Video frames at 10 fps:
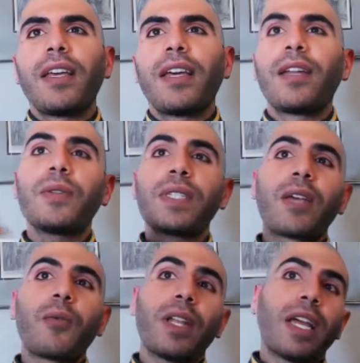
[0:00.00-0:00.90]
And I was
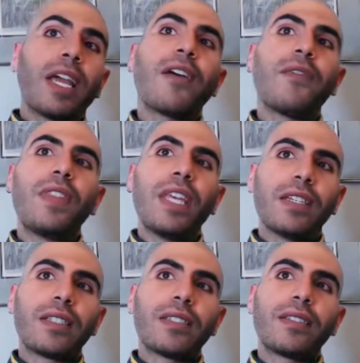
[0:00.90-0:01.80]
like, well, I have
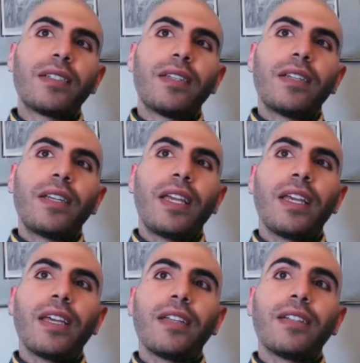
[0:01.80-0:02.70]
this
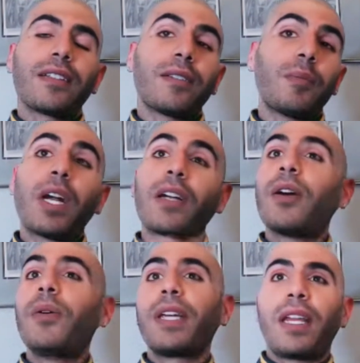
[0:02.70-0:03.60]
and I'm not
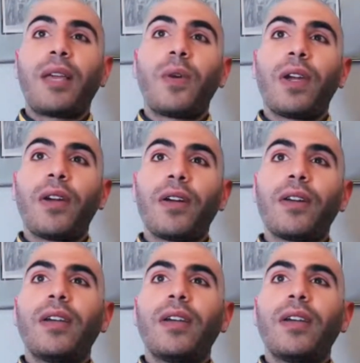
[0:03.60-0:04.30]
going anywhere.